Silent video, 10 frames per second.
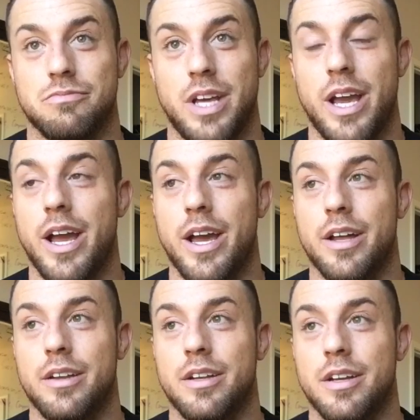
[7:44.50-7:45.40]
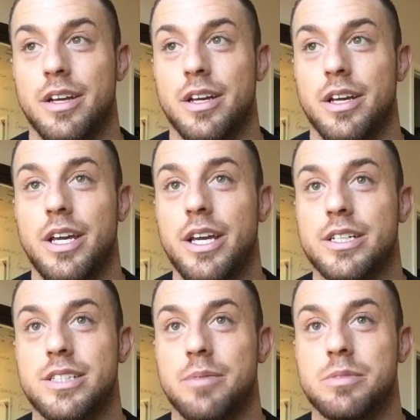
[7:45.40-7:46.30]
And he
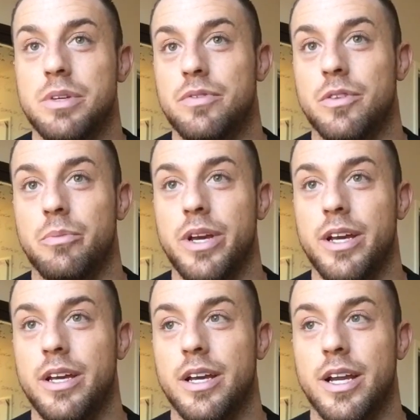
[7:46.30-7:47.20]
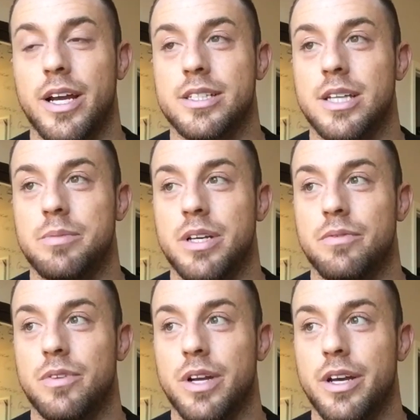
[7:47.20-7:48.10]
accepts me for me, and I accept him
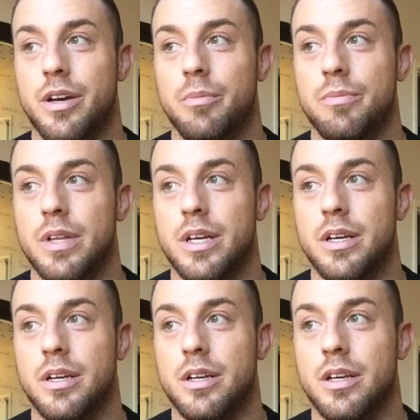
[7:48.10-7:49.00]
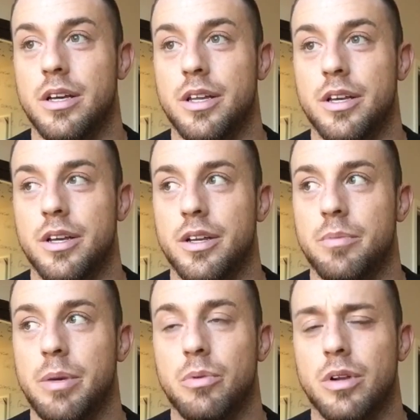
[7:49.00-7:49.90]
for him. And
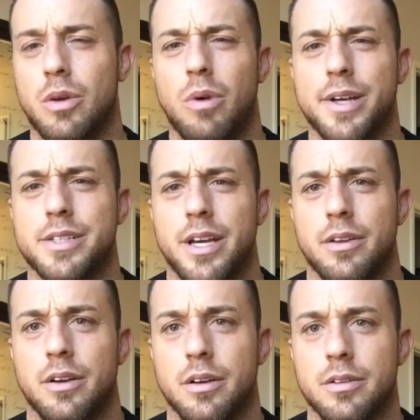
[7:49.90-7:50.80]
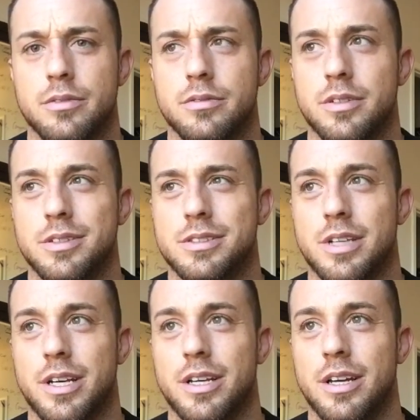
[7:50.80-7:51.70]
people are like, why Taylor? And it's
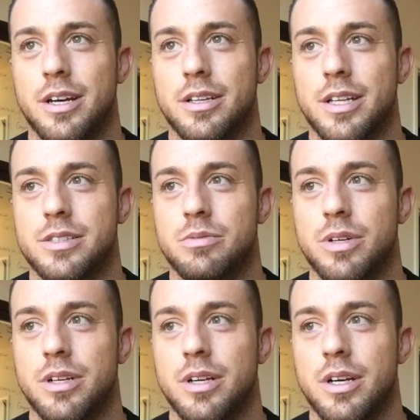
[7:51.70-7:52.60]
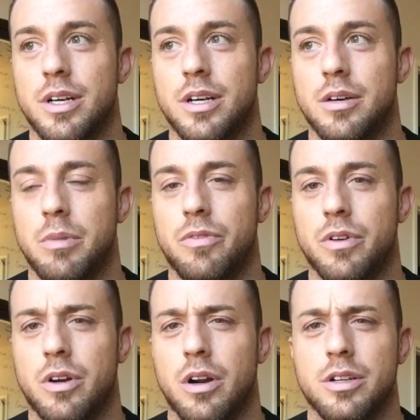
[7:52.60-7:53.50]
like, that's what my
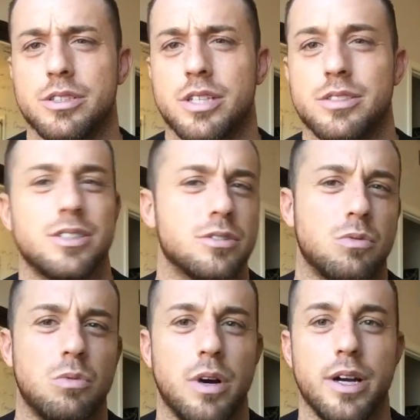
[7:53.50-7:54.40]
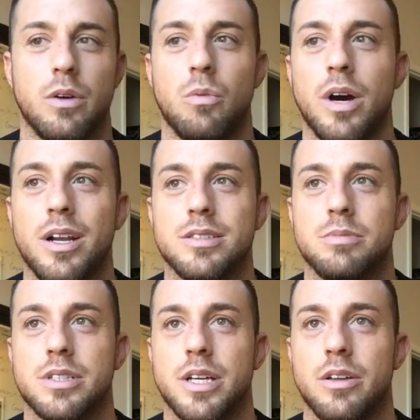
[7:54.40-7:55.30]
friend Carla just asked. She goes, well, what is it
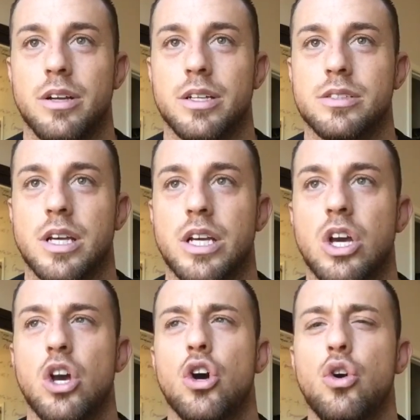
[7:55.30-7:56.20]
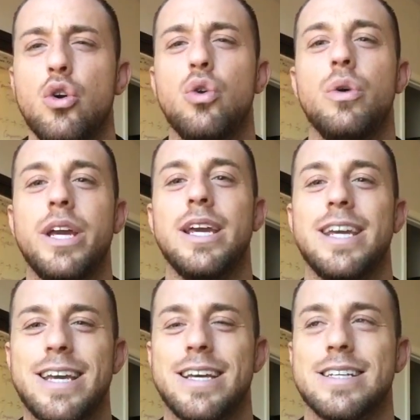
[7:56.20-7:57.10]
about Taylor? And it's like, who he
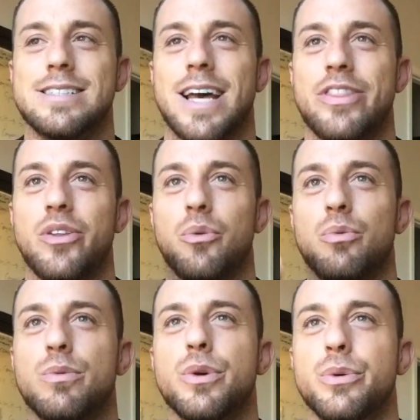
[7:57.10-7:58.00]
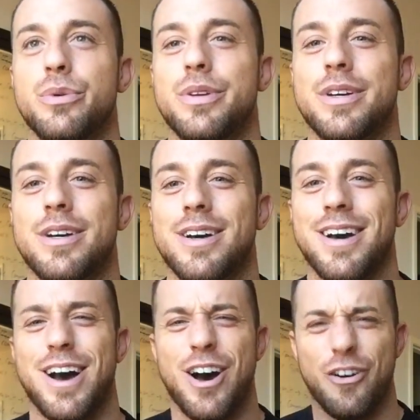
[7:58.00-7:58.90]
is at the root
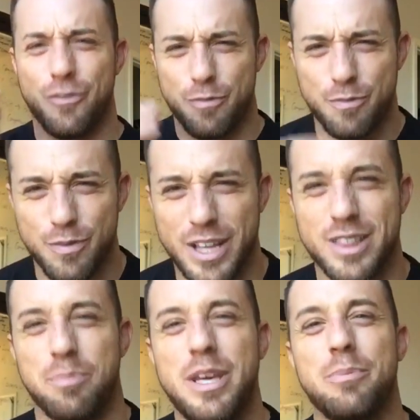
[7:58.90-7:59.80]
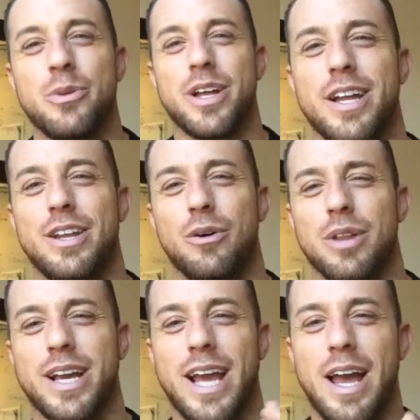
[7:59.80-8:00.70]
of, like, the people I know,
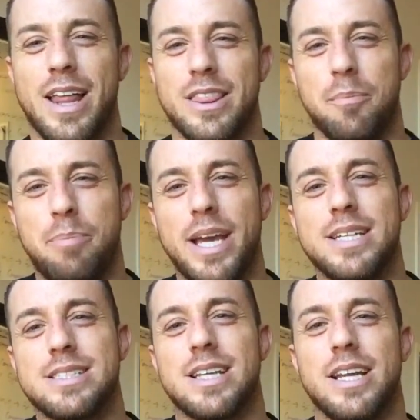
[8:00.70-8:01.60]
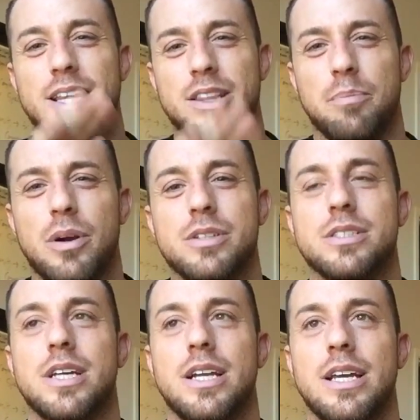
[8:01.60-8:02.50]
like, the baseline, like, the
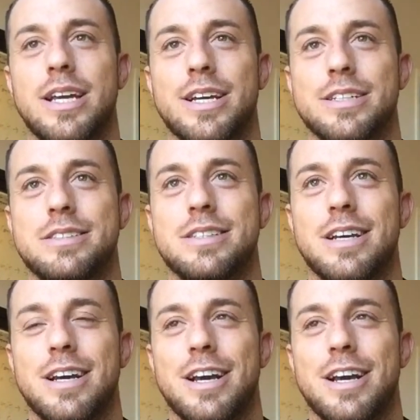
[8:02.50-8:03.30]
person that he is